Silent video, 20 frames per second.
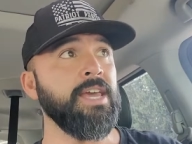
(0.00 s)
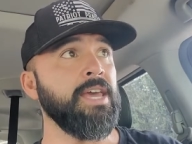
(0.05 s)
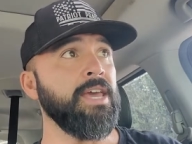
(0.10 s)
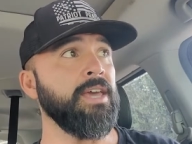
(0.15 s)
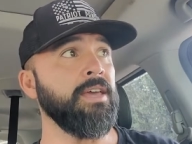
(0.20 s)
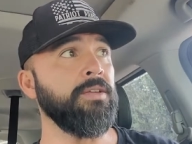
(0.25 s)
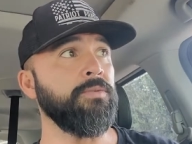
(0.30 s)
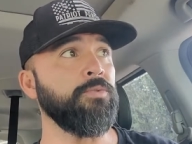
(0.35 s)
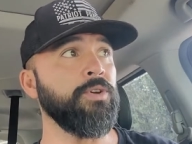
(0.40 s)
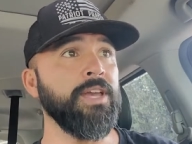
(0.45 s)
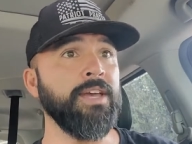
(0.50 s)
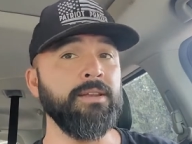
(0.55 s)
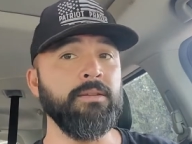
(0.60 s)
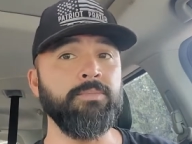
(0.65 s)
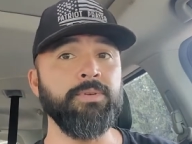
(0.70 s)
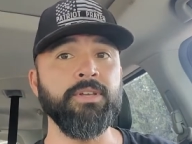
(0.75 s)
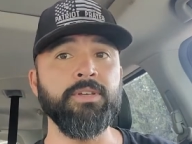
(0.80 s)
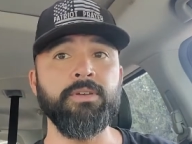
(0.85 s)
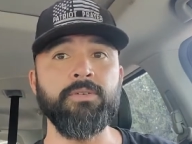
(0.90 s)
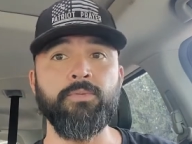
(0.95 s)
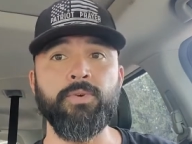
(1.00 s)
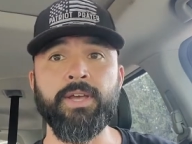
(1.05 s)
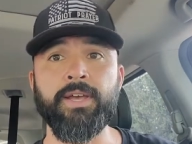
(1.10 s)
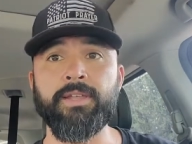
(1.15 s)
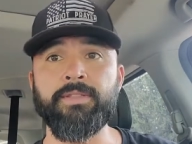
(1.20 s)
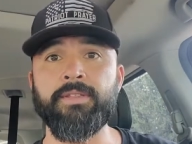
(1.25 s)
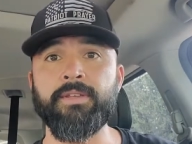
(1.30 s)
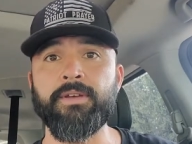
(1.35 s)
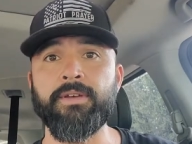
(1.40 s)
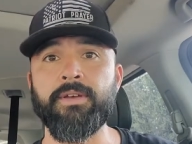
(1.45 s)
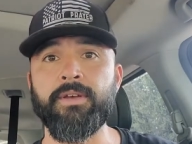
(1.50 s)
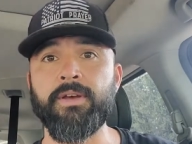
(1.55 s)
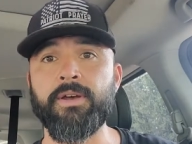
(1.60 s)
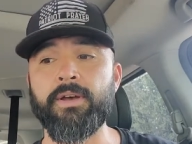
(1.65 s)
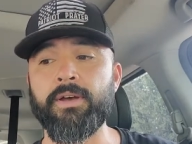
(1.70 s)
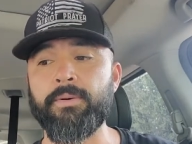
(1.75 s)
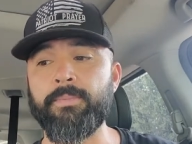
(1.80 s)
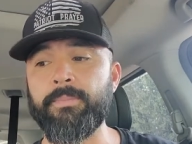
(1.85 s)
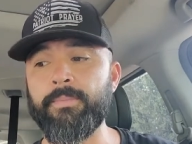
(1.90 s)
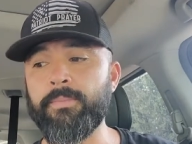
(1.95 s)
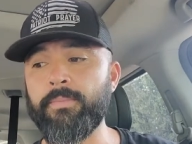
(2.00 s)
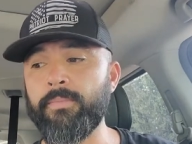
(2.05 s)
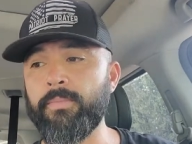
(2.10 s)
And we had the